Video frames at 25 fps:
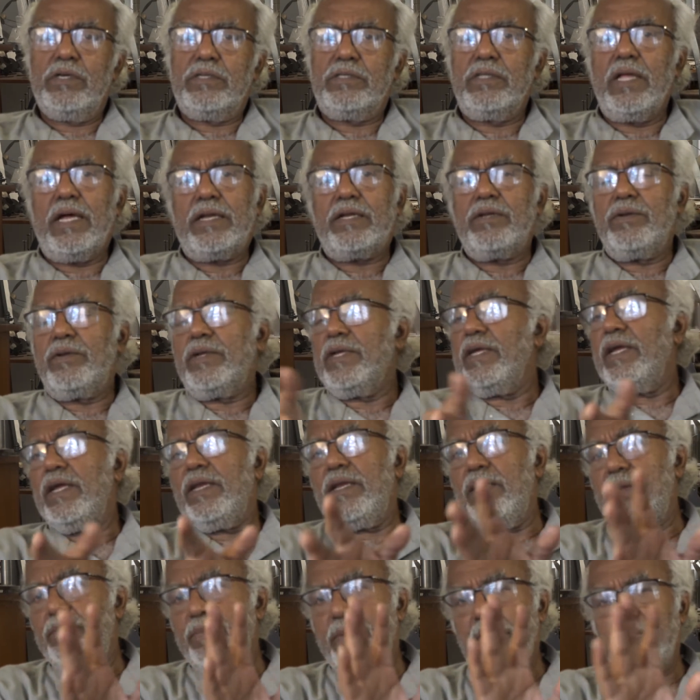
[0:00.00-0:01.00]
that
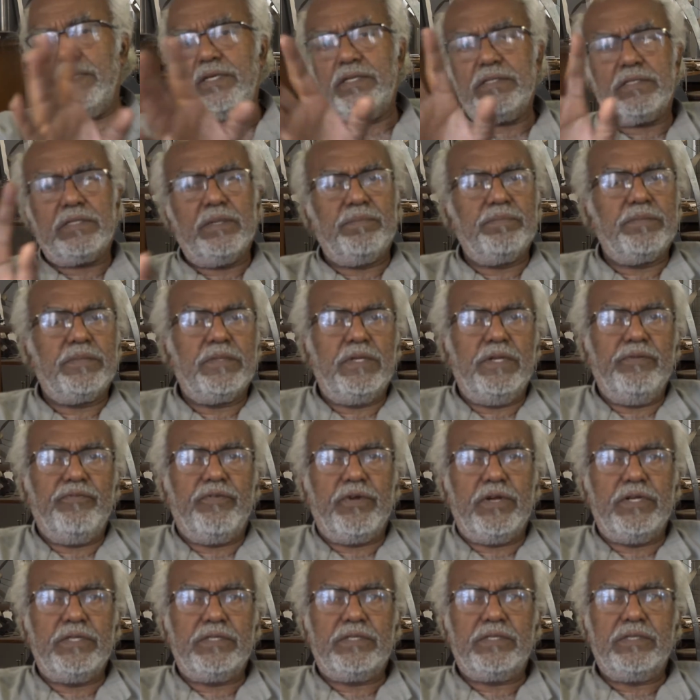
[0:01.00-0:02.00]
really makes some
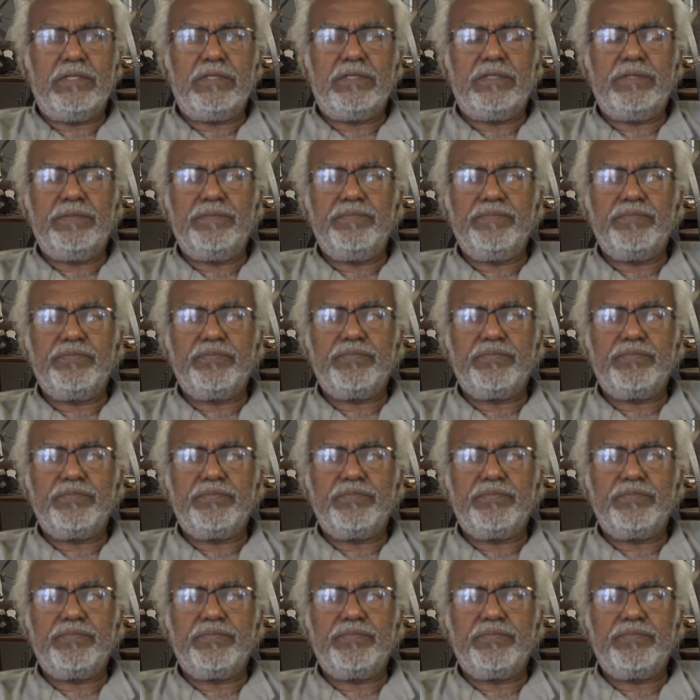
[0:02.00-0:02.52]
differences.